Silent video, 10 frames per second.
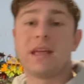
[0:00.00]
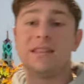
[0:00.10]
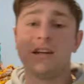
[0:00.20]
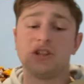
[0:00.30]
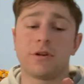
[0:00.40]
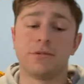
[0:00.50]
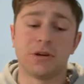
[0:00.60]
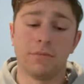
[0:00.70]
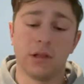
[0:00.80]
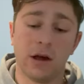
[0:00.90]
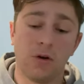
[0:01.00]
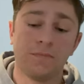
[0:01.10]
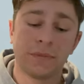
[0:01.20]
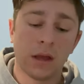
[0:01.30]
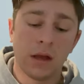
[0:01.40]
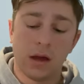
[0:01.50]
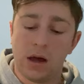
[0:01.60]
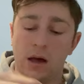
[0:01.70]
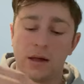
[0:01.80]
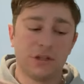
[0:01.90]
in the description below,
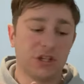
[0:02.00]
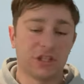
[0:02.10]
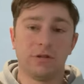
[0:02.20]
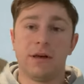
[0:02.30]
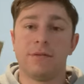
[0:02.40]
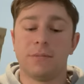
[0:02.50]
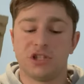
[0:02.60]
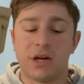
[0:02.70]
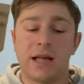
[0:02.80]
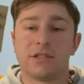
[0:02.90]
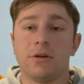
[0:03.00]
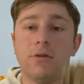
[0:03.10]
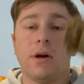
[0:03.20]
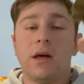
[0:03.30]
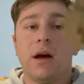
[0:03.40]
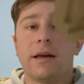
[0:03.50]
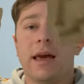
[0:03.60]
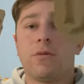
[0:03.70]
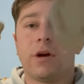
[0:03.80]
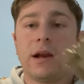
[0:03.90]
uh, just to give them a shot. So
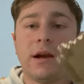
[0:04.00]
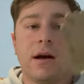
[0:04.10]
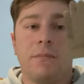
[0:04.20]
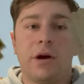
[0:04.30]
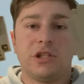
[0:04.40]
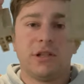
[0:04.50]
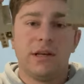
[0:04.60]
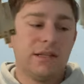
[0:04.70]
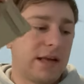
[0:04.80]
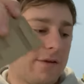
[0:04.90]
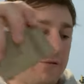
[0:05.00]
again, we're getting a bunch of these. I